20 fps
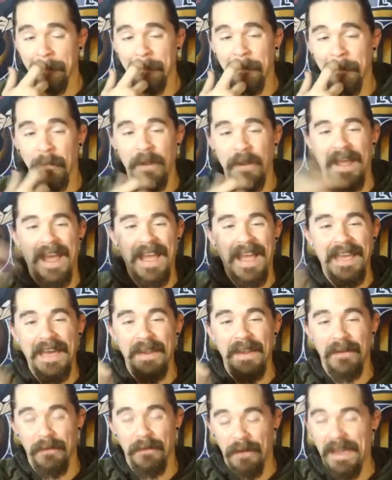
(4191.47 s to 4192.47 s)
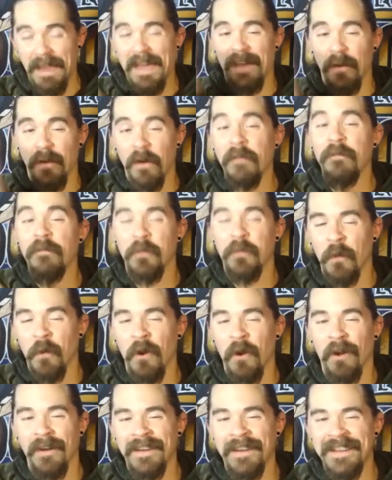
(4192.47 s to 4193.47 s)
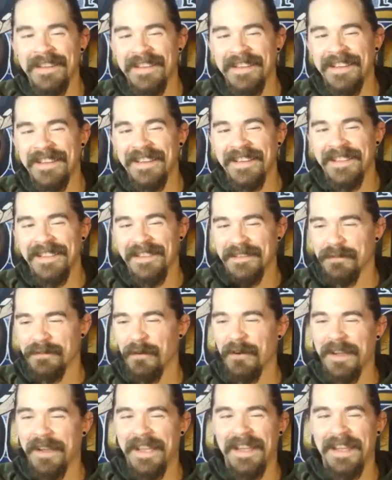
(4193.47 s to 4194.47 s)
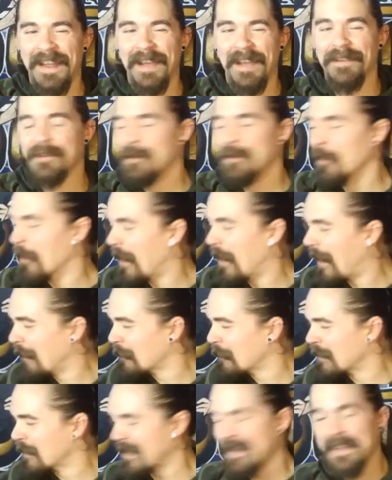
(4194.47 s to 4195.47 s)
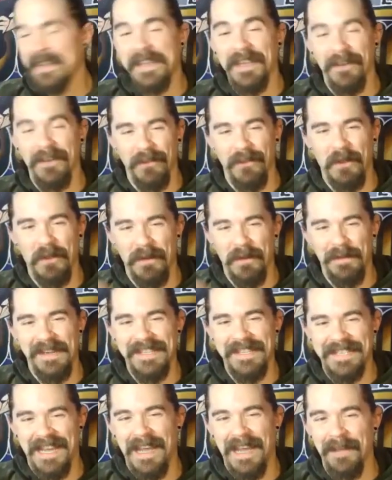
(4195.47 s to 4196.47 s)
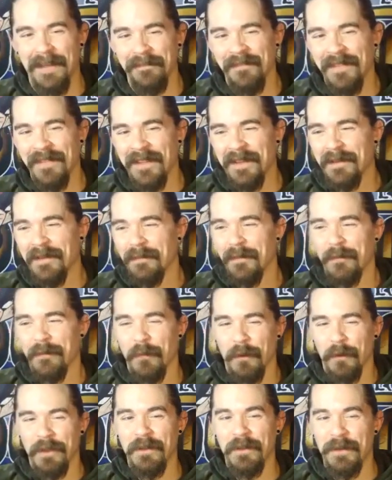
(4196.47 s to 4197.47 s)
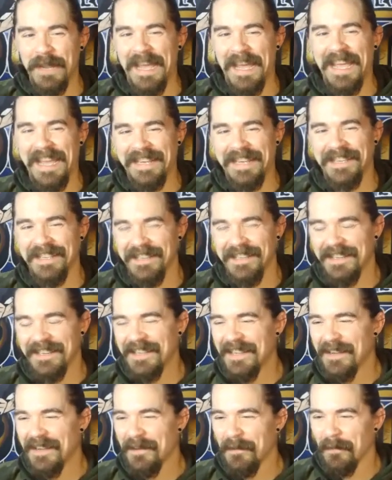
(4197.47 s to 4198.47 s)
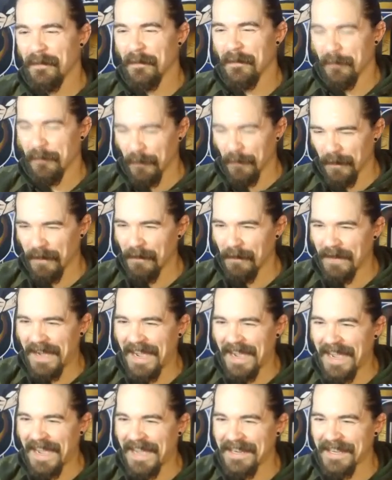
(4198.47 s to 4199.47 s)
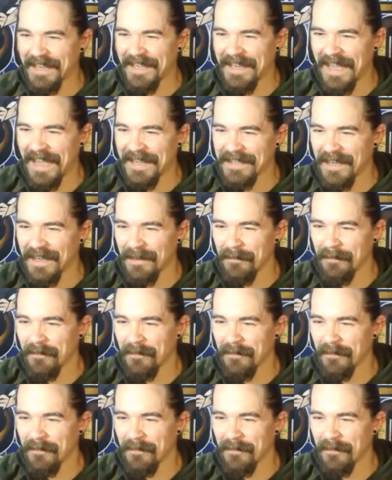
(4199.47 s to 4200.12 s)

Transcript: Well, I got well, I got home from work this morning, and I knew I wanted to kill a little bit of time before you and I had to before you and I had to connect up.